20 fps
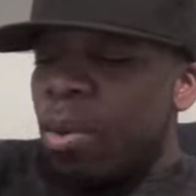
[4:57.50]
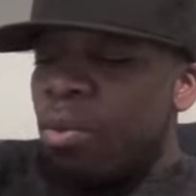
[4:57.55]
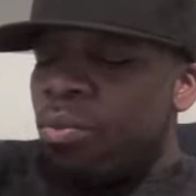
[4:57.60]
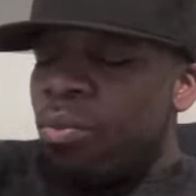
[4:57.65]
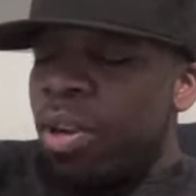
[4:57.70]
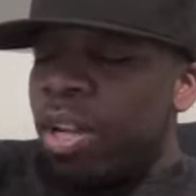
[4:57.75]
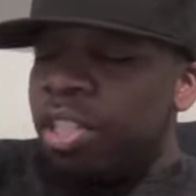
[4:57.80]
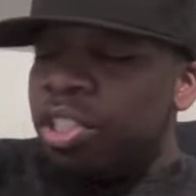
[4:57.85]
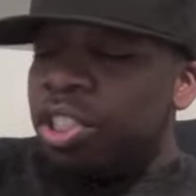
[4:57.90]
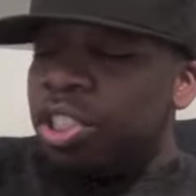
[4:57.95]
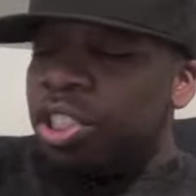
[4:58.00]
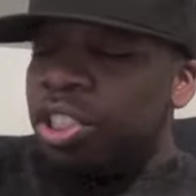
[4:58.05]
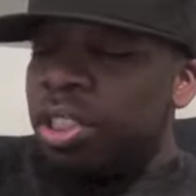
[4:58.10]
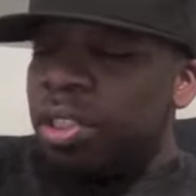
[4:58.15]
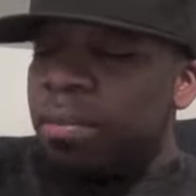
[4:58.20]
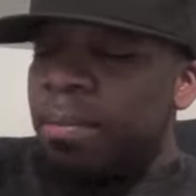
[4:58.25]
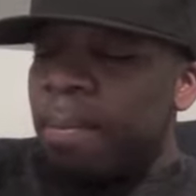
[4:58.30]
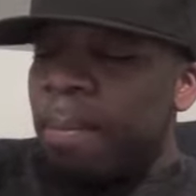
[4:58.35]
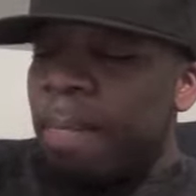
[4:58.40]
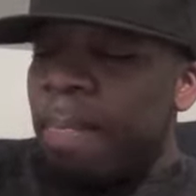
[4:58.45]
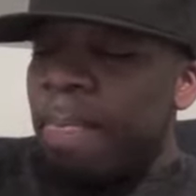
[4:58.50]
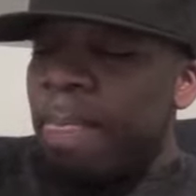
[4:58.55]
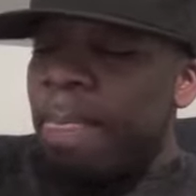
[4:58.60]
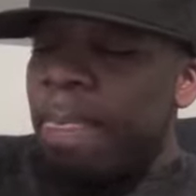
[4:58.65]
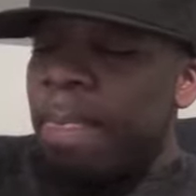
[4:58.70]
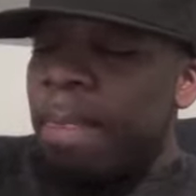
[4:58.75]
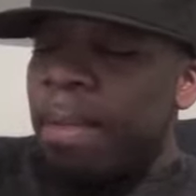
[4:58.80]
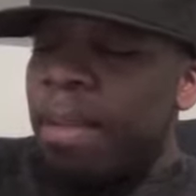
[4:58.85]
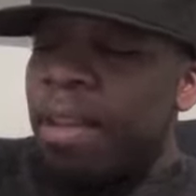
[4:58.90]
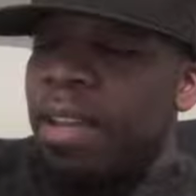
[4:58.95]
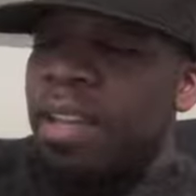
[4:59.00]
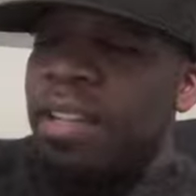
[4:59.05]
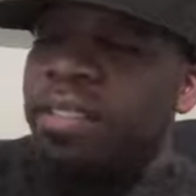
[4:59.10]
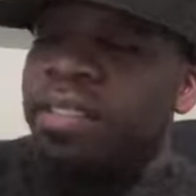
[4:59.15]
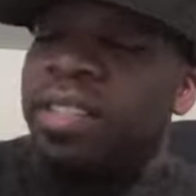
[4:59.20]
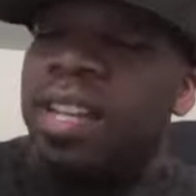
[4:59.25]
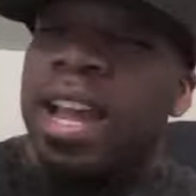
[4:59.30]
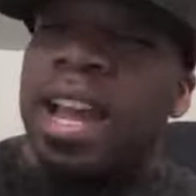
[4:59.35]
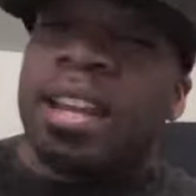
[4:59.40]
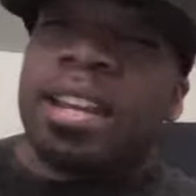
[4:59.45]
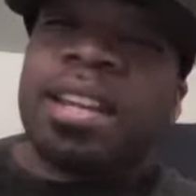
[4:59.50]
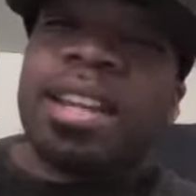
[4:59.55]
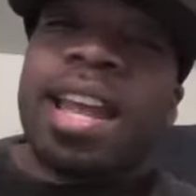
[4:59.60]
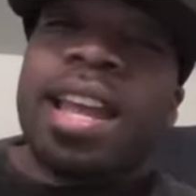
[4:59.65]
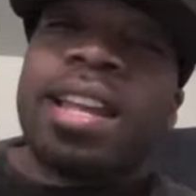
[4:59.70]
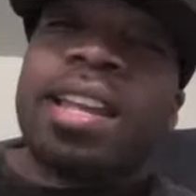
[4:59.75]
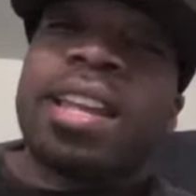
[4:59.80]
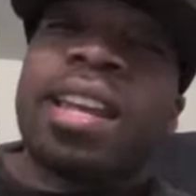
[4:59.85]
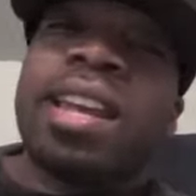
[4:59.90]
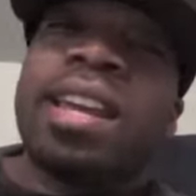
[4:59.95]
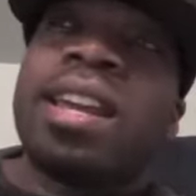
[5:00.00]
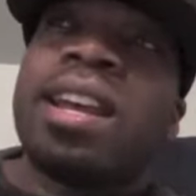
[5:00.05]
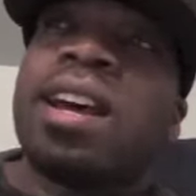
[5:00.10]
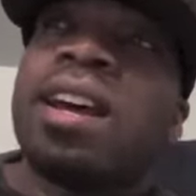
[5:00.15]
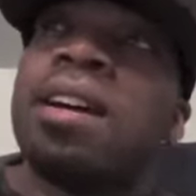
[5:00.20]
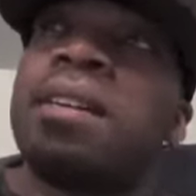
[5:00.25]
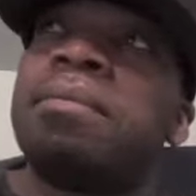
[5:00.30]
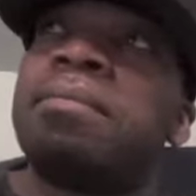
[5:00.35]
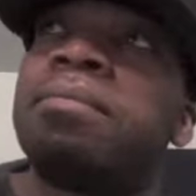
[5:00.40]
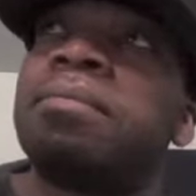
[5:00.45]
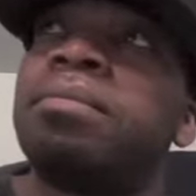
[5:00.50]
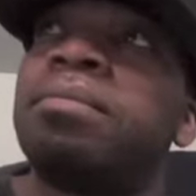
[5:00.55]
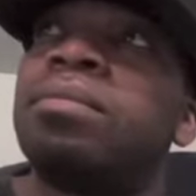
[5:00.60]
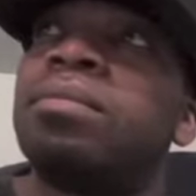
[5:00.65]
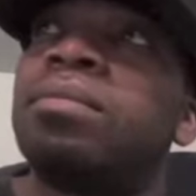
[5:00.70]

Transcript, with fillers: which is kind of like a um,